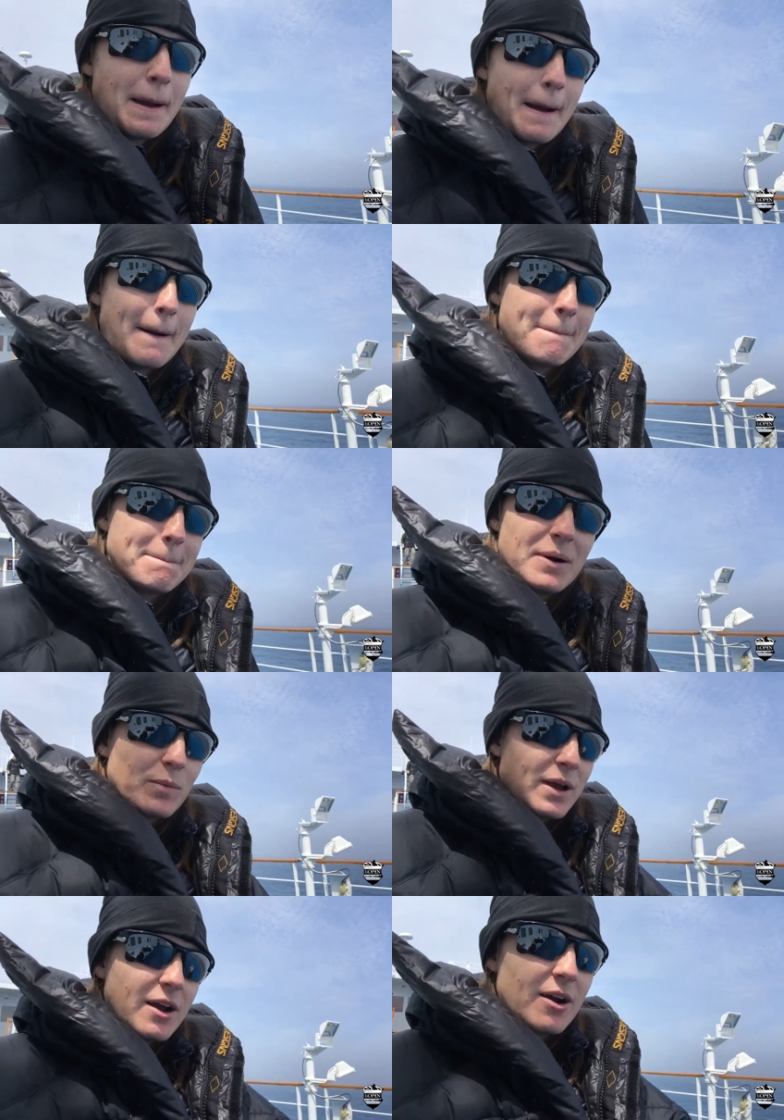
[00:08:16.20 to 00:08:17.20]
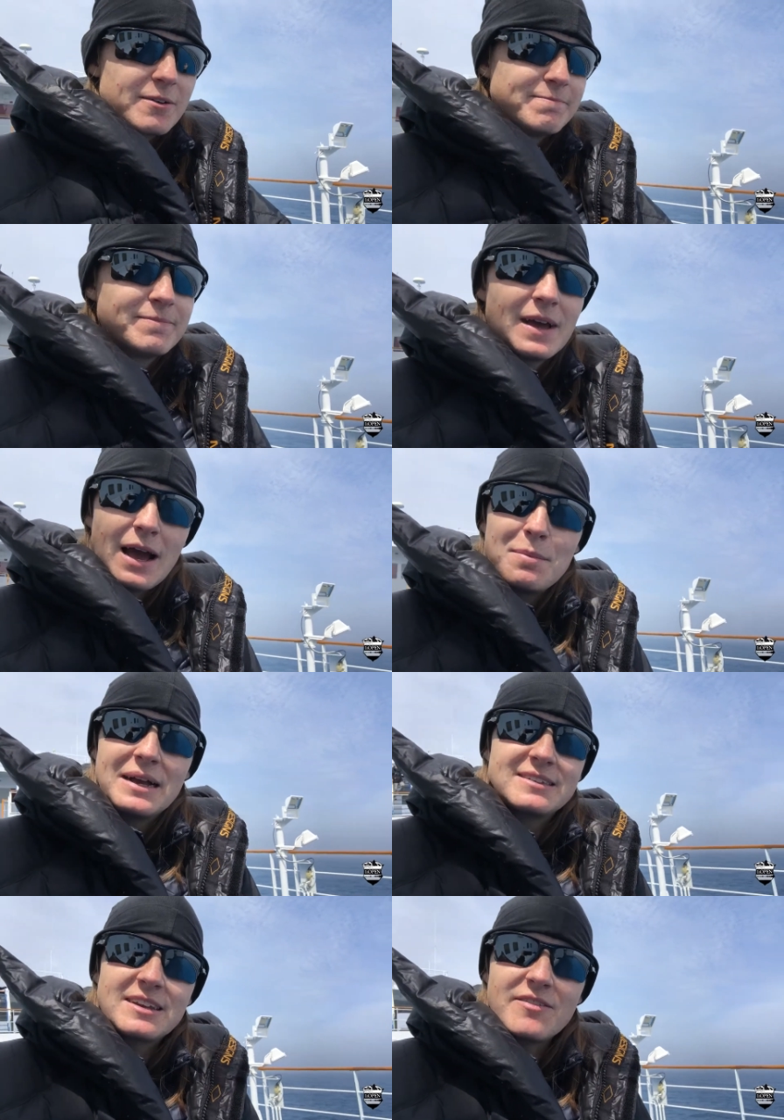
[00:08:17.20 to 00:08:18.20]
Um, but we're
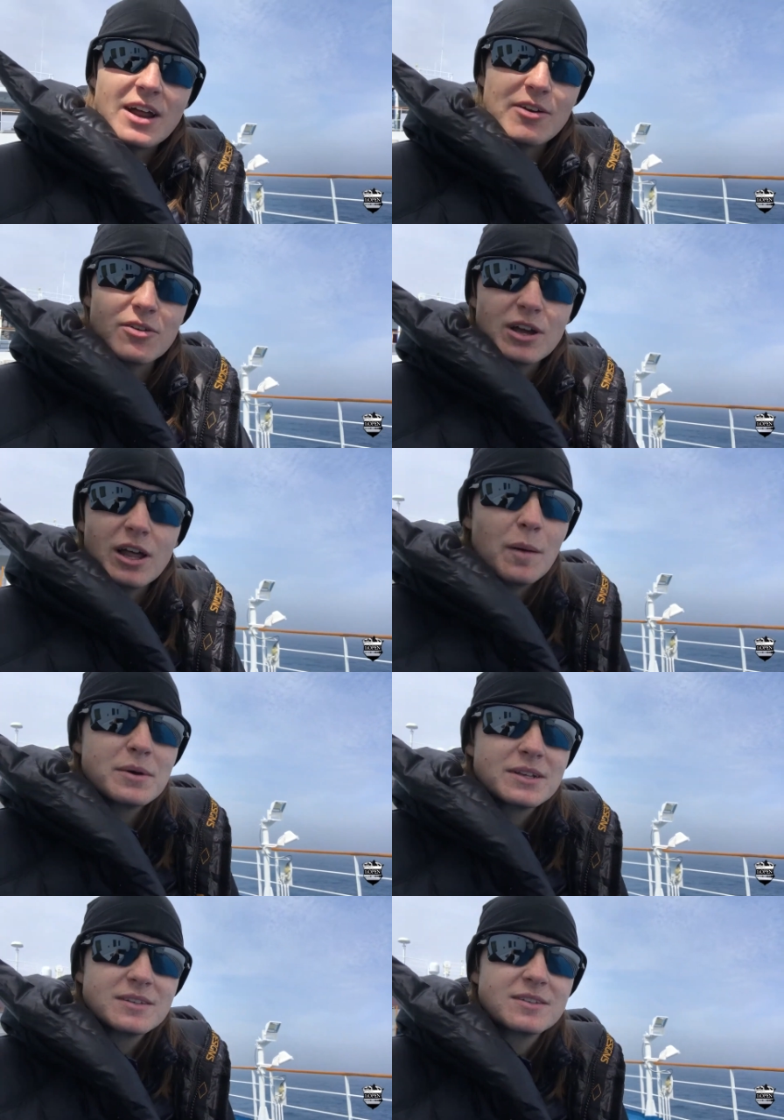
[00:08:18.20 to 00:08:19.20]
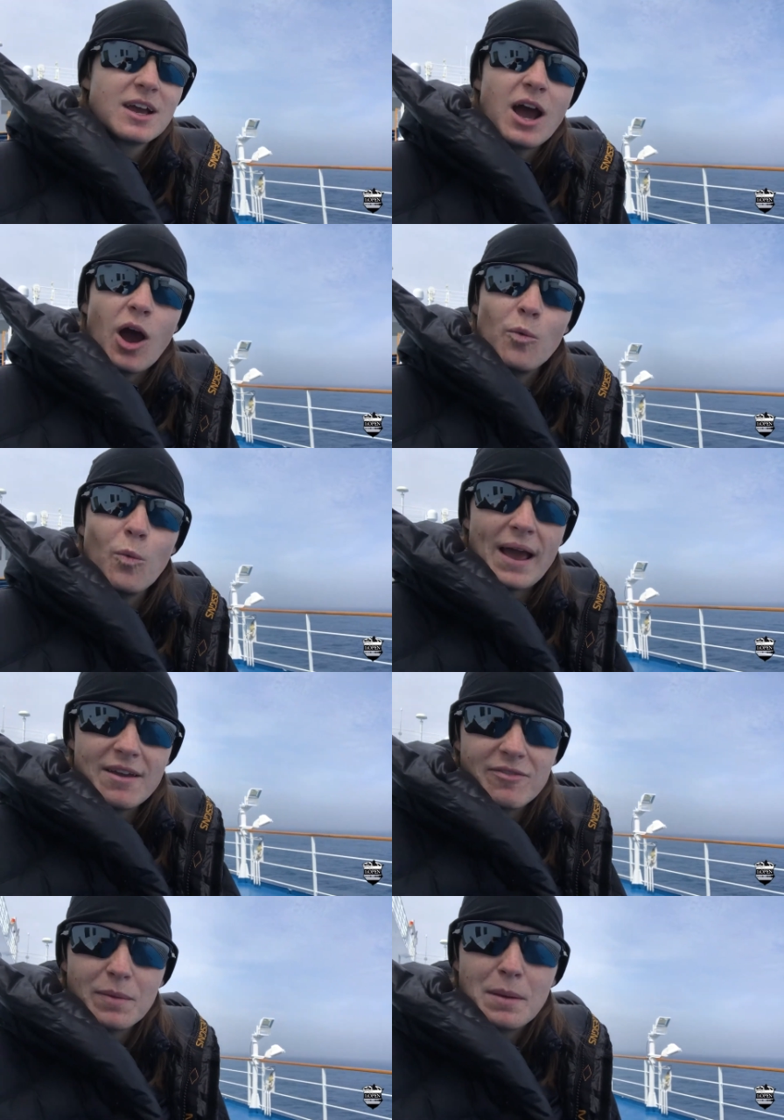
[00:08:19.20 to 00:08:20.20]
about 700 kilometers
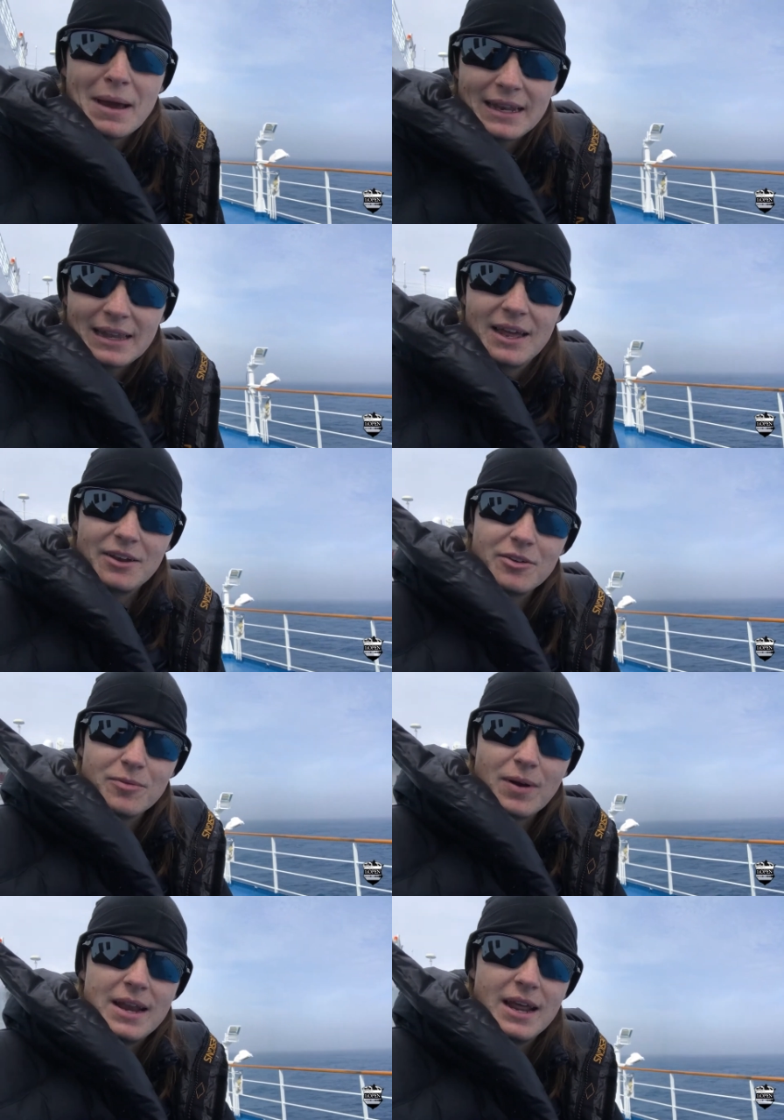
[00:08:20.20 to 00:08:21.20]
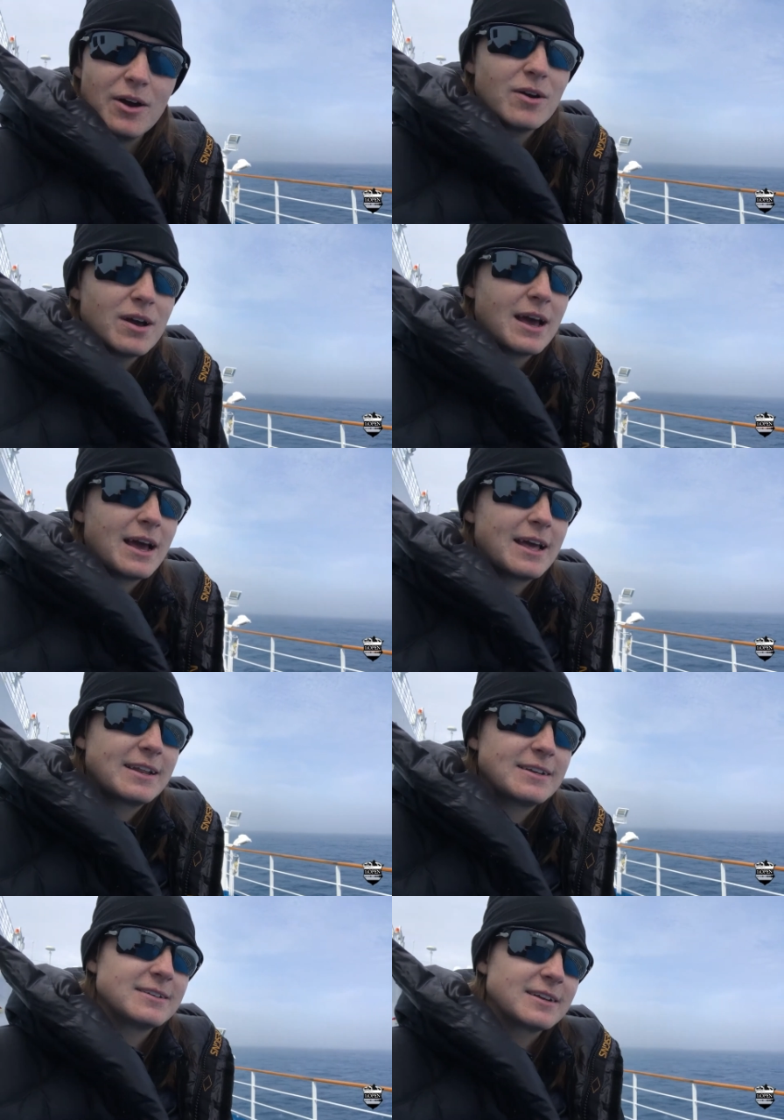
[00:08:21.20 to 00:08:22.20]
away from the mainland right now.
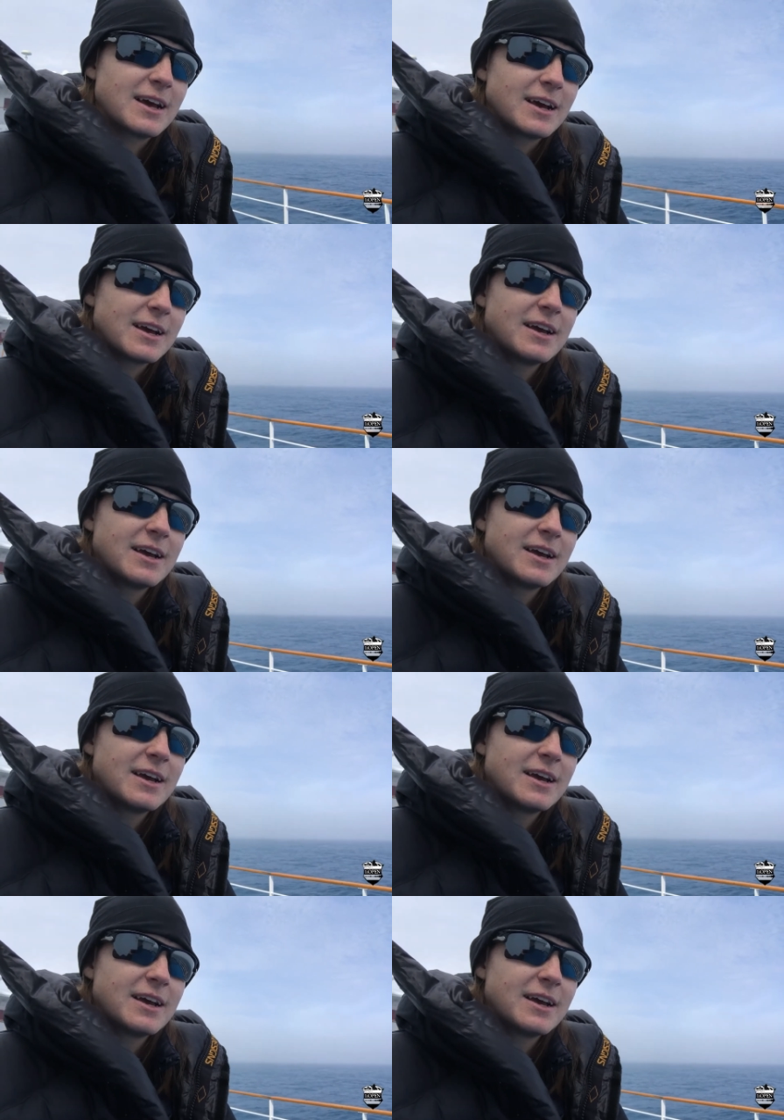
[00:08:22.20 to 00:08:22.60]
And uh,